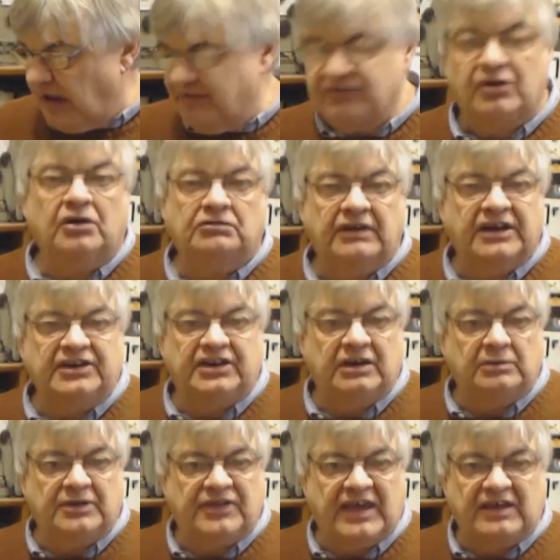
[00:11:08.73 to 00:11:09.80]
Have I got a
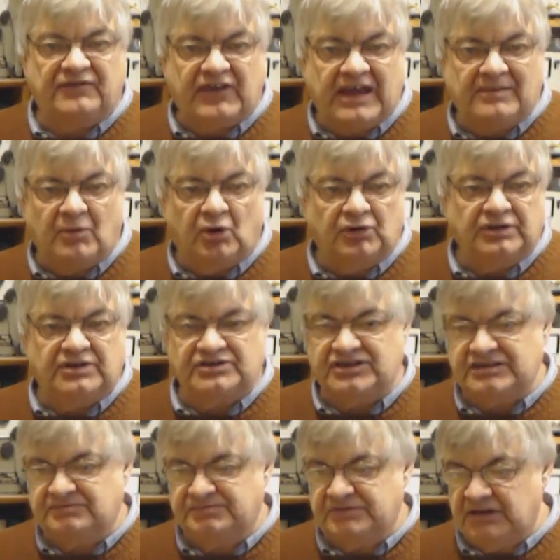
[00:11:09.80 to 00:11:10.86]
radio with FM on
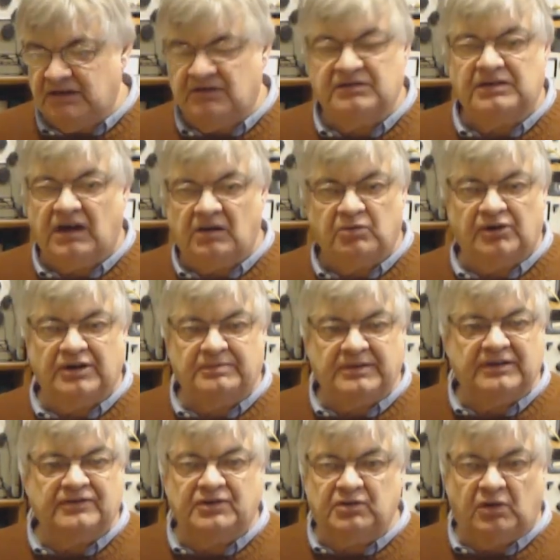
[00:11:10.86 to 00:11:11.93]
because it's, you know, I want a
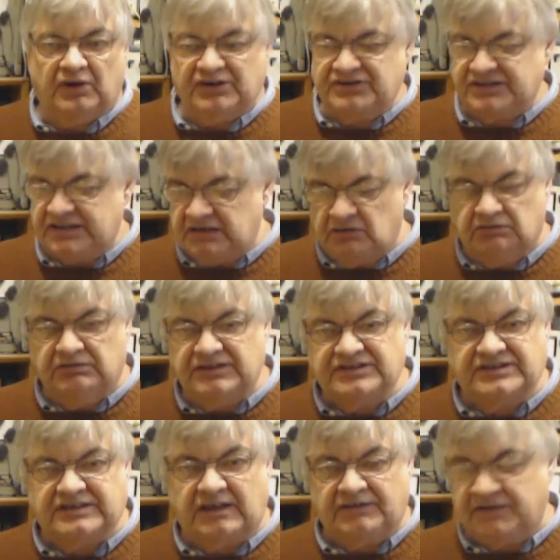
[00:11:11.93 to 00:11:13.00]
bit of quality and all
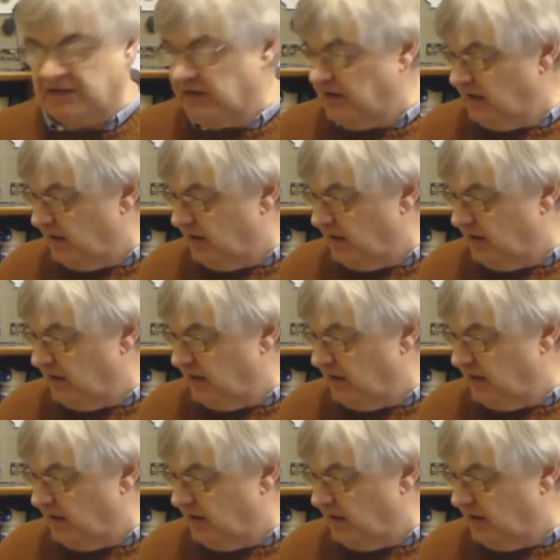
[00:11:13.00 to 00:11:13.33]
this stuff.